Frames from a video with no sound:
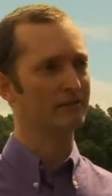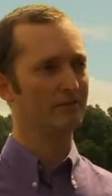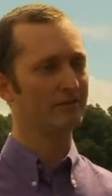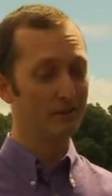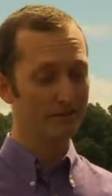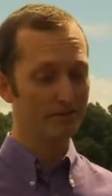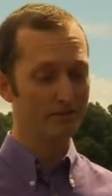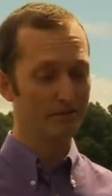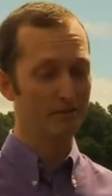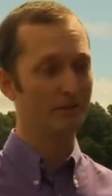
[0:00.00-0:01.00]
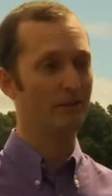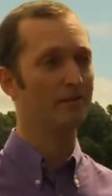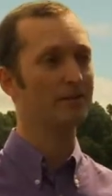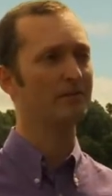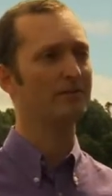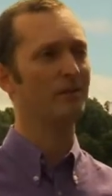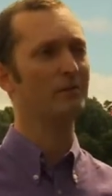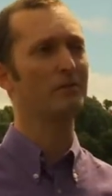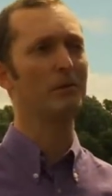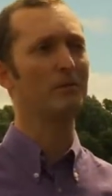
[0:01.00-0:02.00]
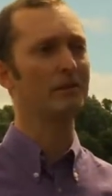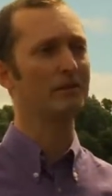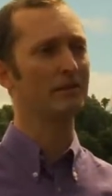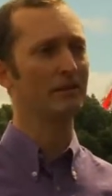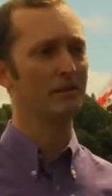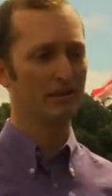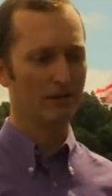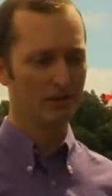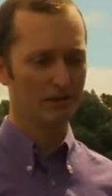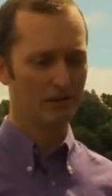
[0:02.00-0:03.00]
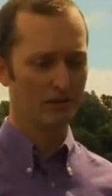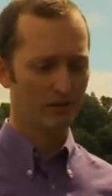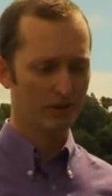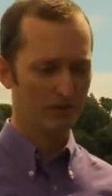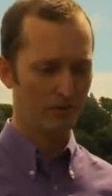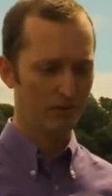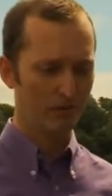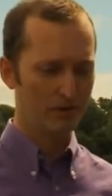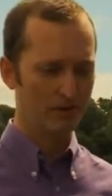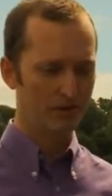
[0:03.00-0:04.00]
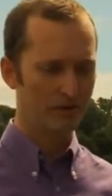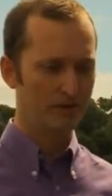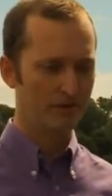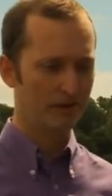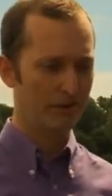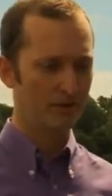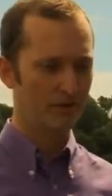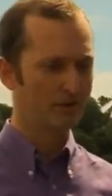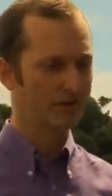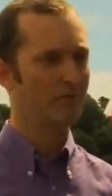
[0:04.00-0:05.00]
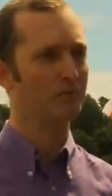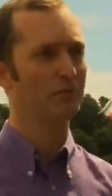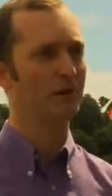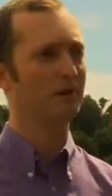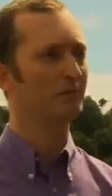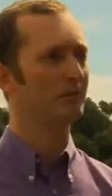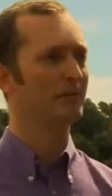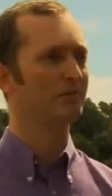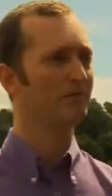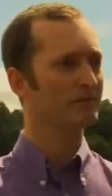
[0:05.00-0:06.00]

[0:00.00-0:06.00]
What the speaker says: several different photographs of family members to create one which is contemporary with a